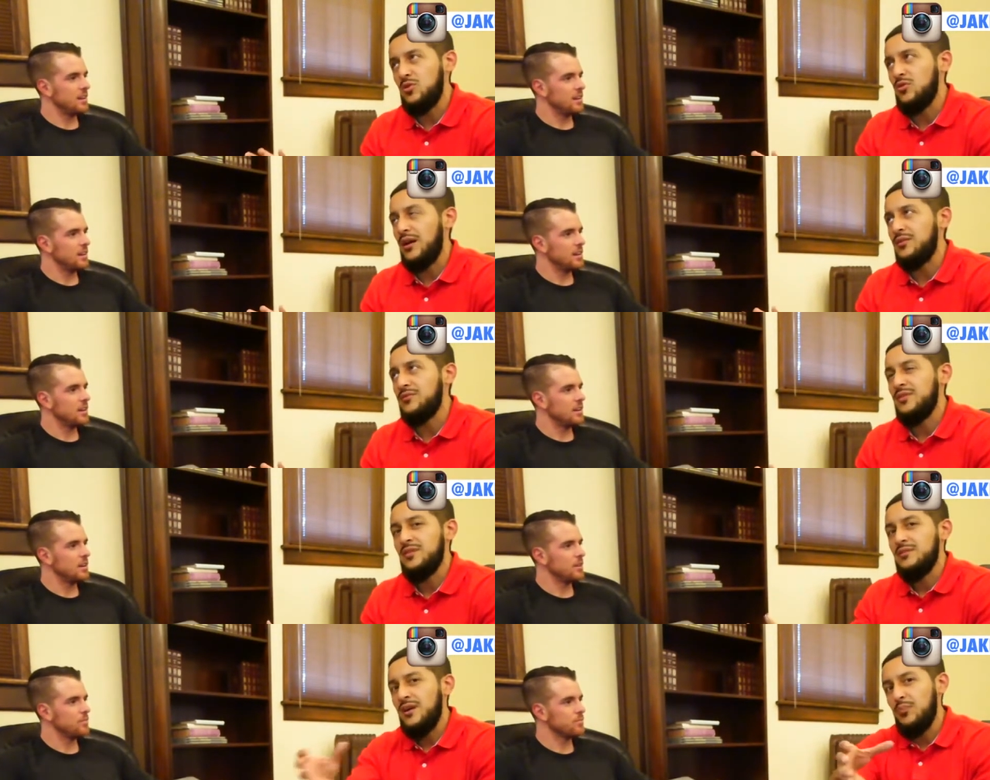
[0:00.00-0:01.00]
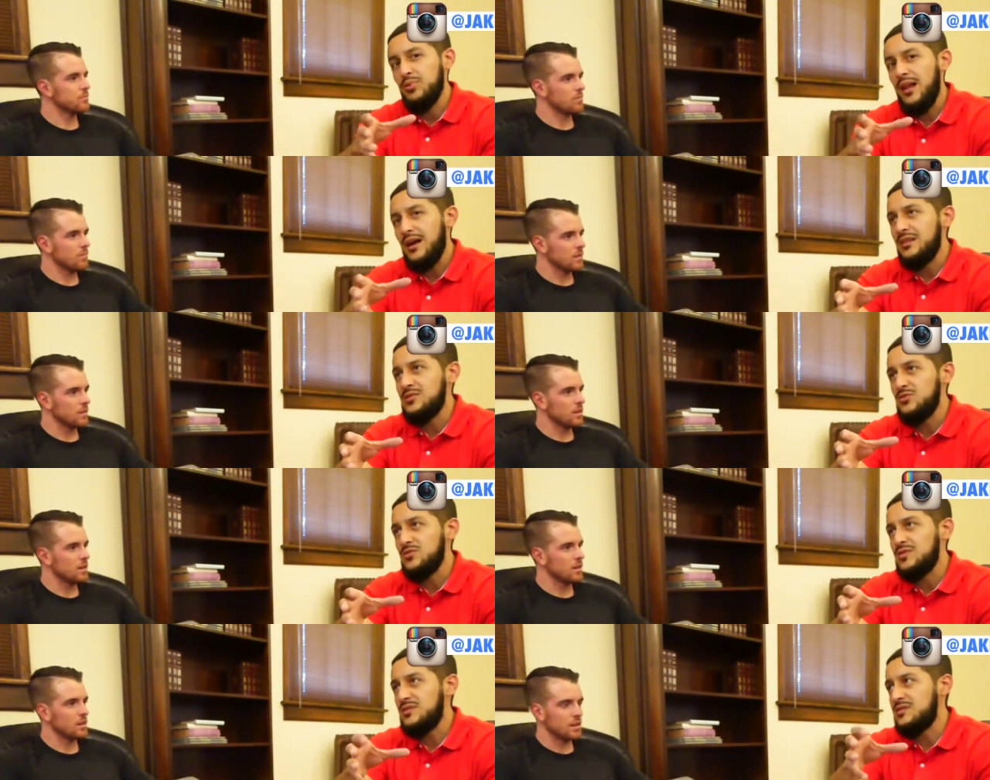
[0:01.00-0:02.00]
Speaker 1: to kind of apply into
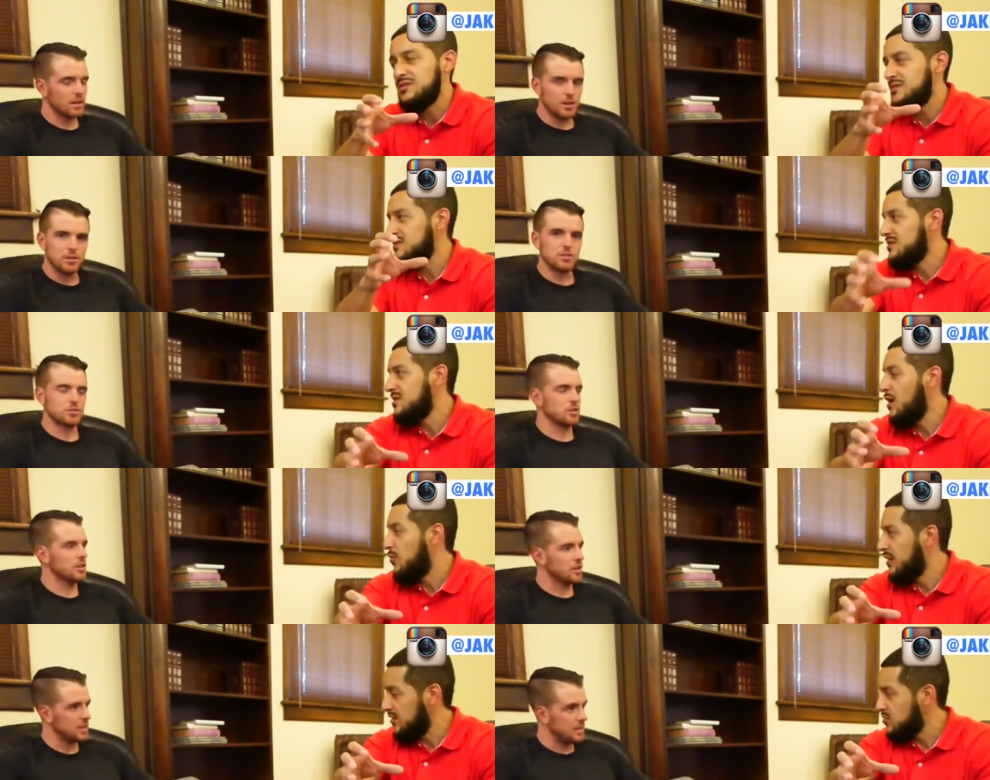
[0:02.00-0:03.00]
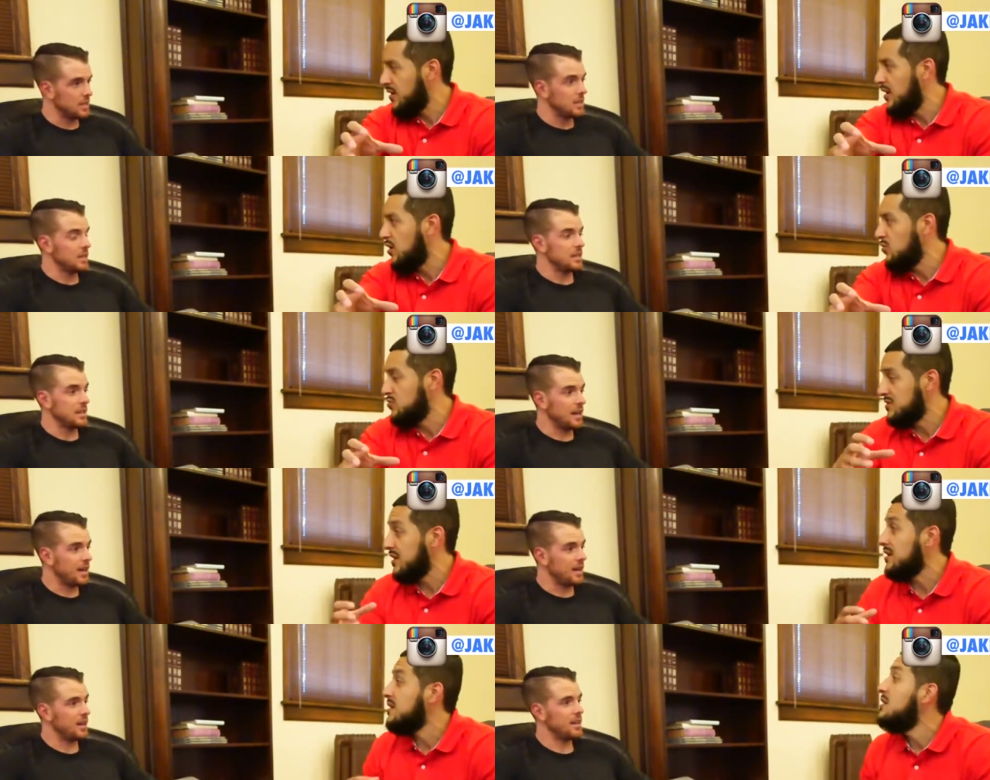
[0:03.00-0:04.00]
someone else right now who's yeah.
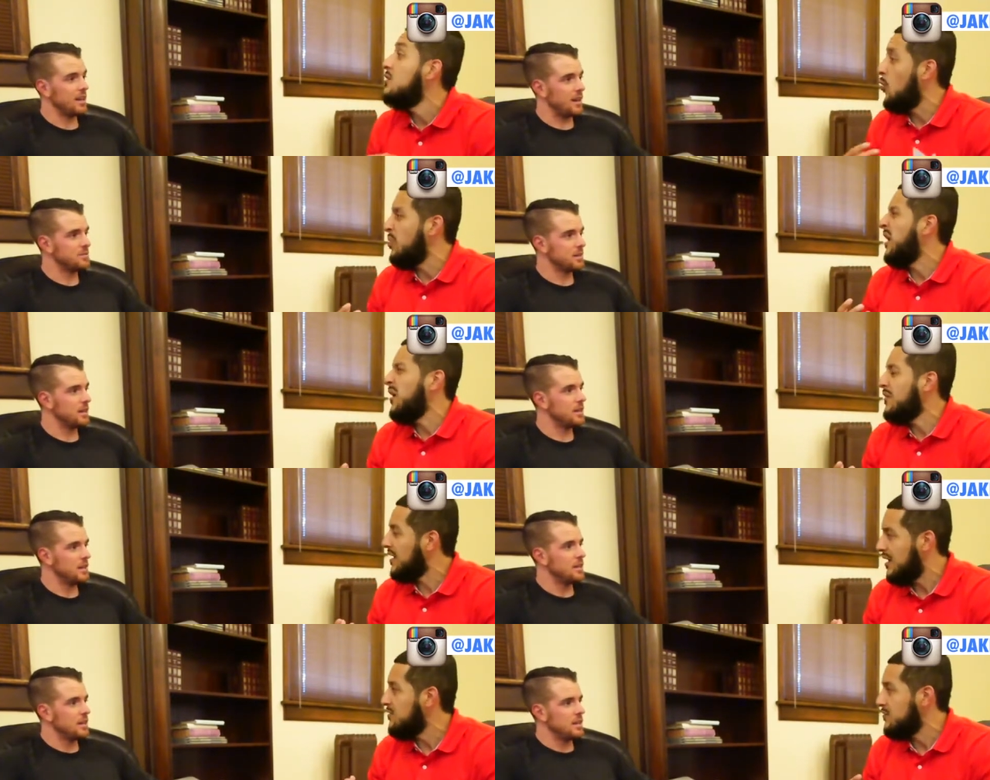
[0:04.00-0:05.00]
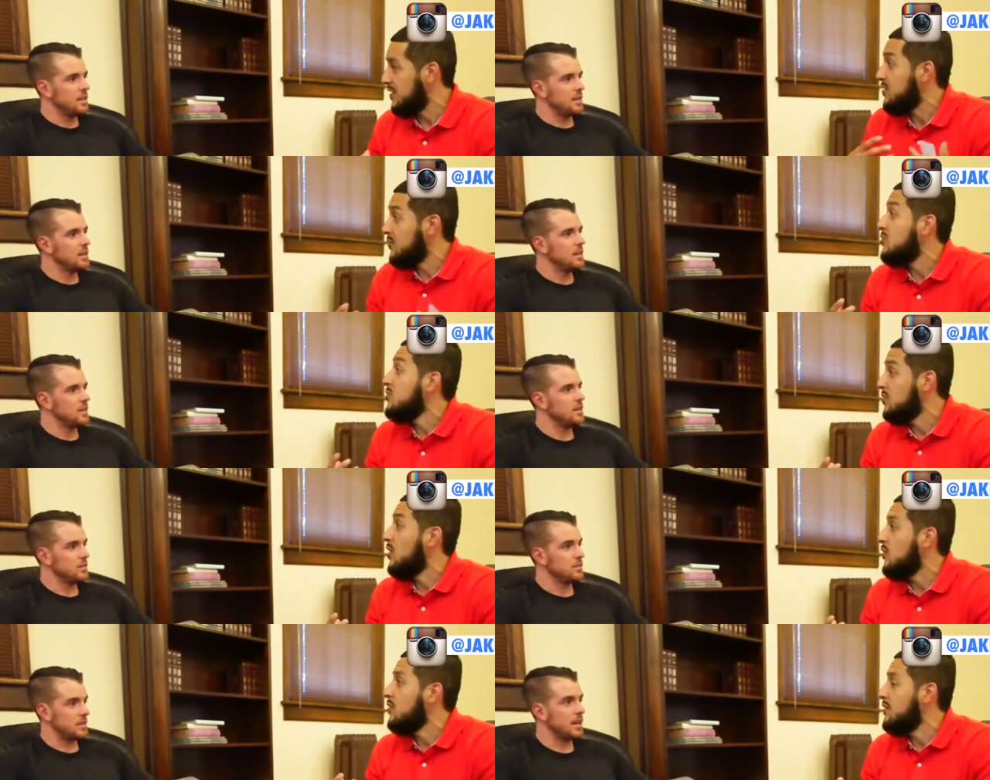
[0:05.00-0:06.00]
like hoping to have that kind of like, you
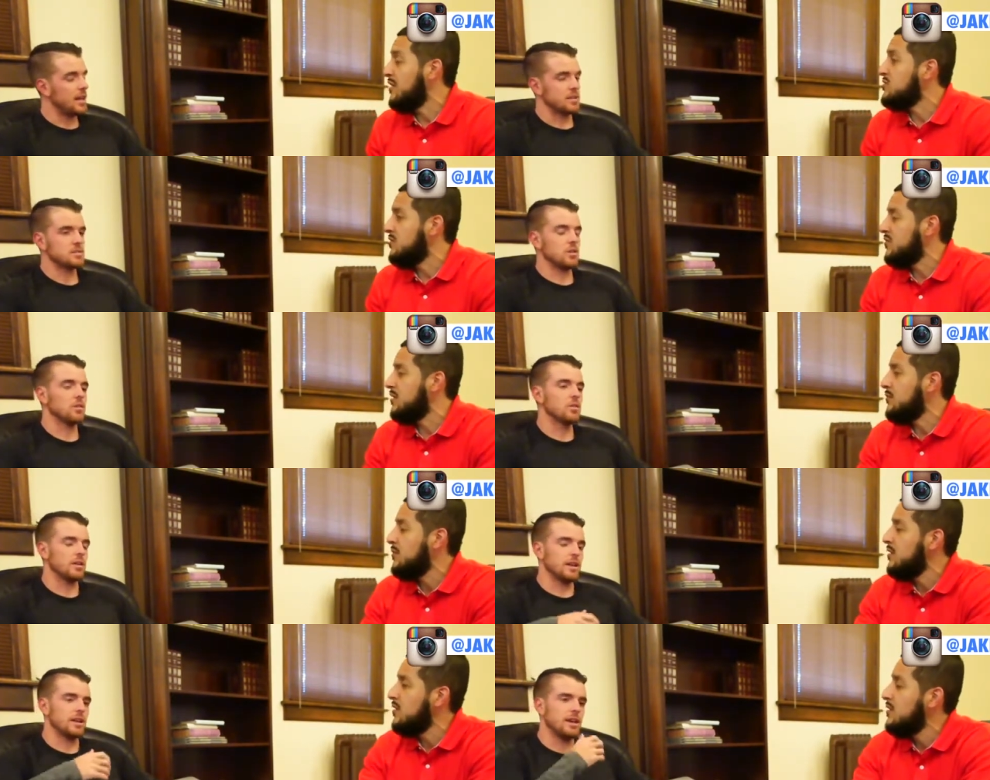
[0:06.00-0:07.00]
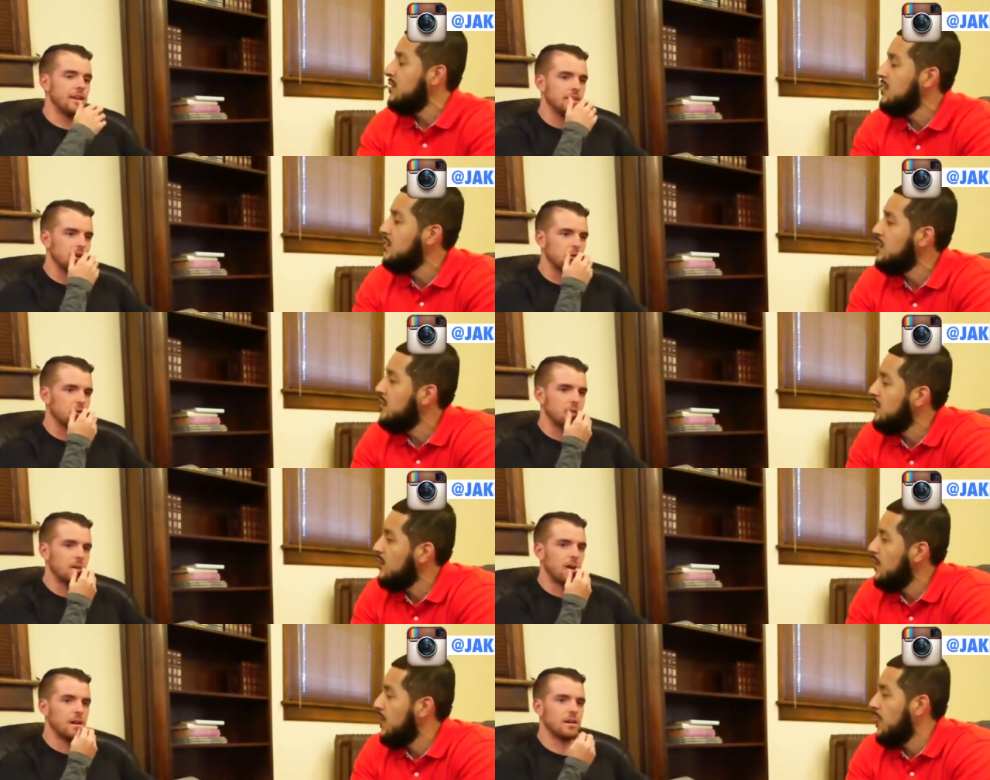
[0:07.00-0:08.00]
know,
Speaker 2: yeah, adventure. Totally. And I think with a
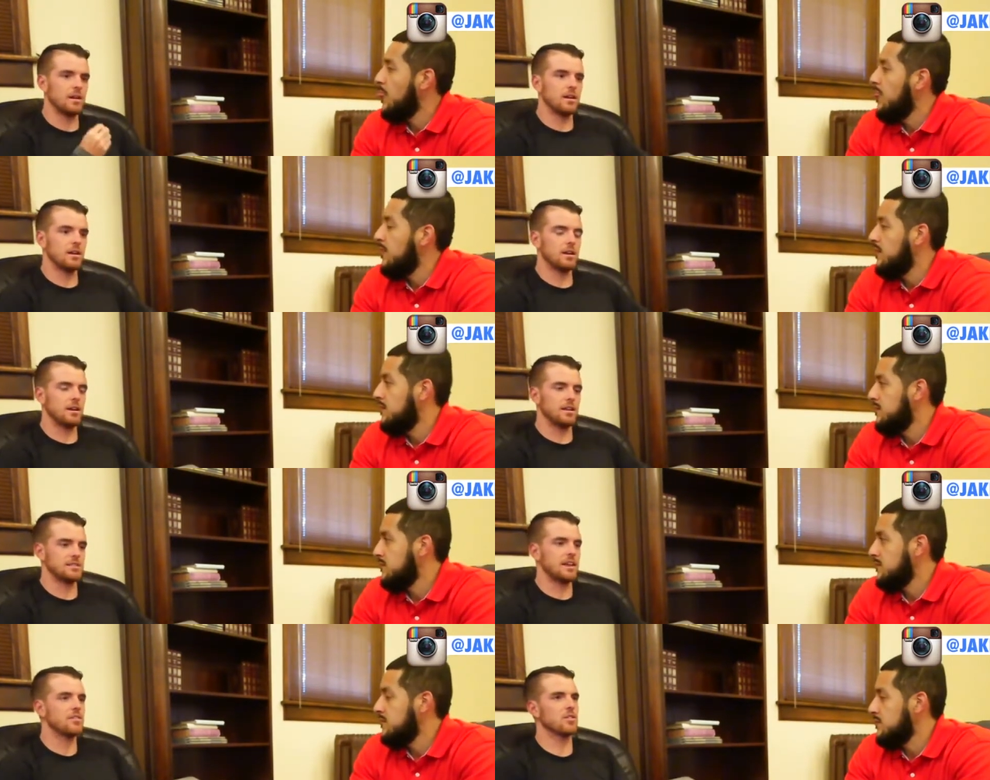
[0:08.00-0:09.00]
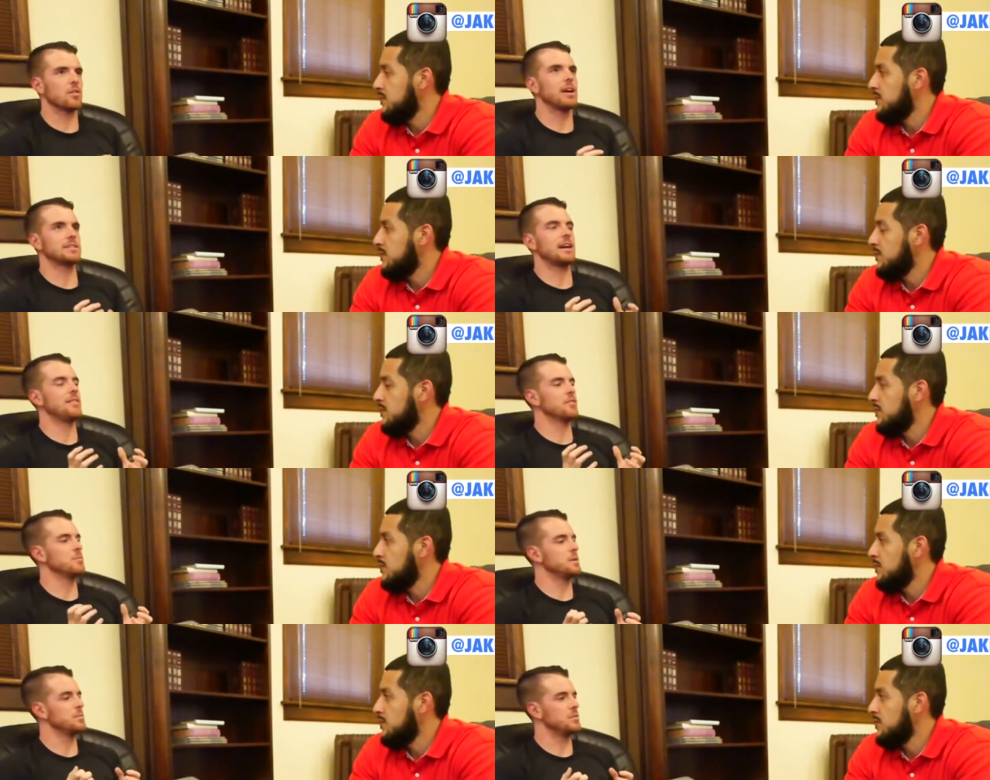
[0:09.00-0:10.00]
lot of, it's never the right time for
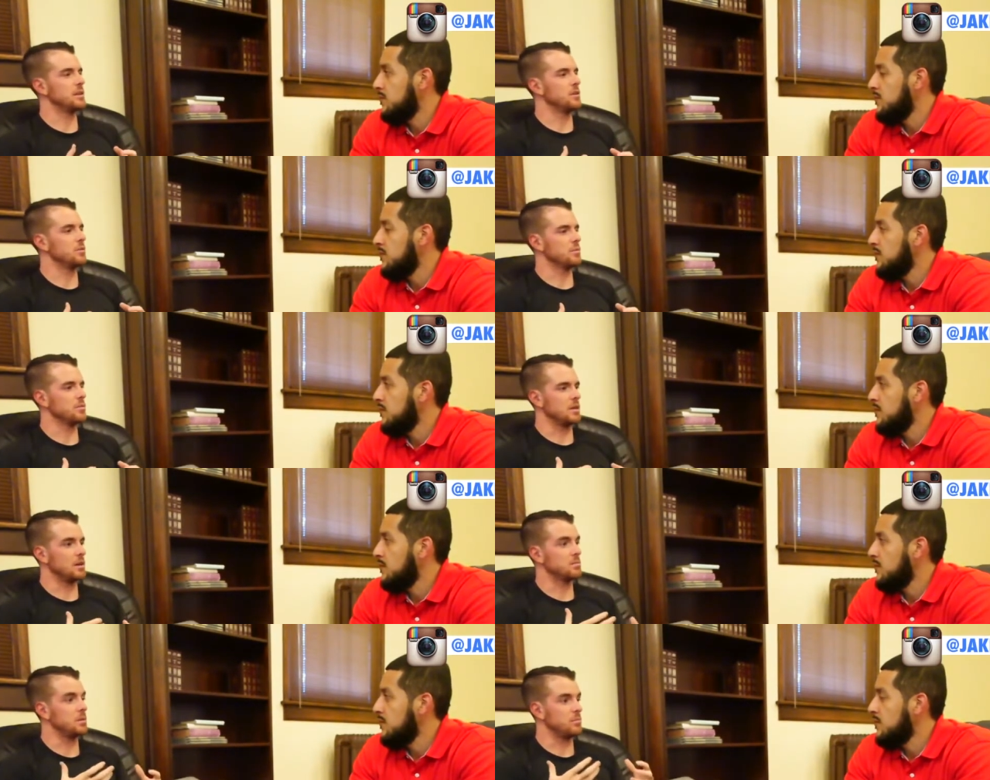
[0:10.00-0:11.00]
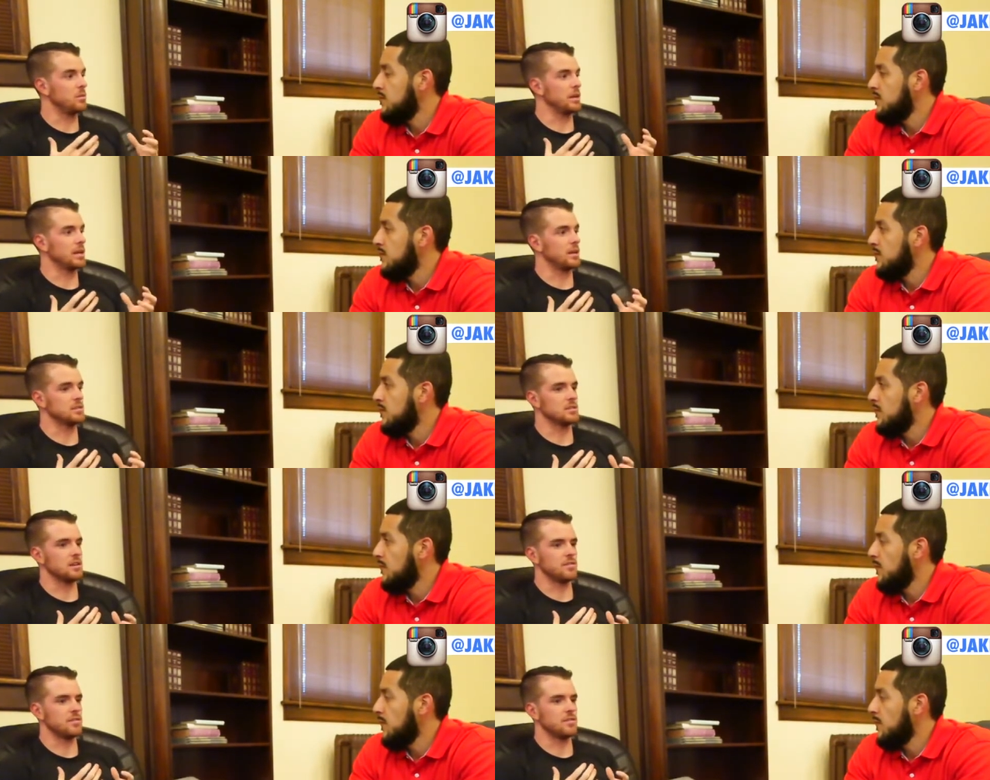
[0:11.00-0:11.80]
people, you know, young people like us, it's